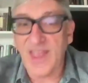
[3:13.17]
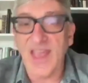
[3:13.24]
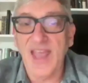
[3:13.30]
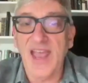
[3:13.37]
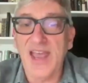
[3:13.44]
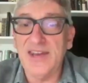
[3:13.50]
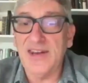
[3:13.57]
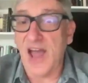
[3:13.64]

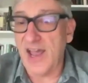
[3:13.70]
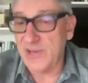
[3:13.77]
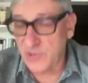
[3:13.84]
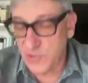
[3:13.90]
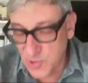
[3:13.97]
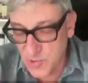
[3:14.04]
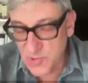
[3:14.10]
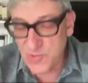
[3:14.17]
and I
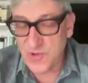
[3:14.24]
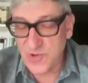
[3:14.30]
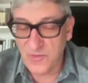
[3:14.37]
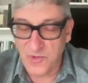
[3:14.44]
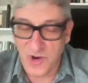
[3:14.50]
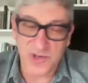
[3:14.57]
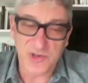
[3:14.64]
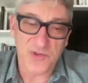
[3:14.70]
do
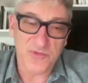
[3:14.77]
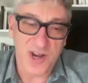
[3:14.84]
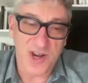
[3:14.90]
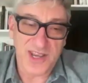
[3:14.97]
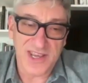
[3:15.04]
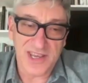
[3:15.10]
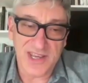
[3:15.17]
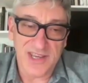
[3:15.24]
wonder what
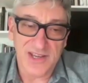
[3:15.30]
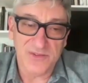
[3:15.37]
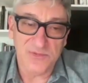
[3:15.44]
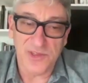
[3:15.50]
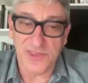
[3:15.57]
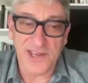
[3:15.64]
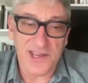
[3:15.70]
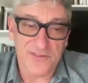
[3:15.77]
he
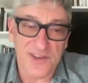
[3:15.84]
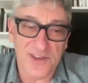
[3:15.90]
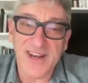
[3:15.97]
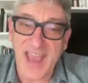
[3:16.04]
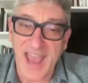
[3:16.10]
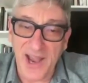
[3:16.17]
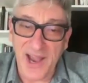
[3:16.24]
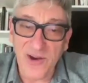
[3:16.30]
would think of it
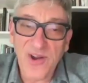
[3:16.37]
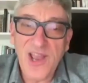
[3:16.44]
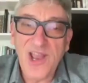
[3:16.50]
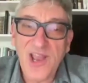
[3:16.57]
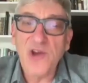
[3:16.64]
now.